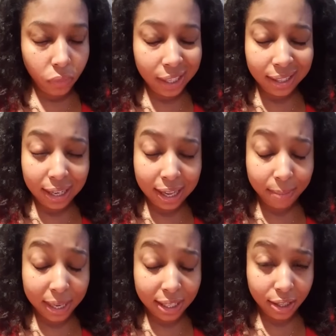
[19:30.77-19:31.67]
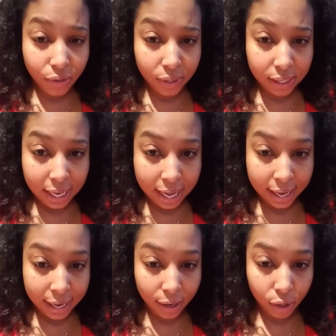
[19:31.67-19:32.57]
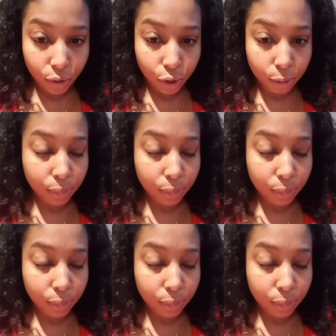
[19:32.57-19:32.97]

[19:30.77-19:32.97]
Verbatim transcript: and they let my children stay there, court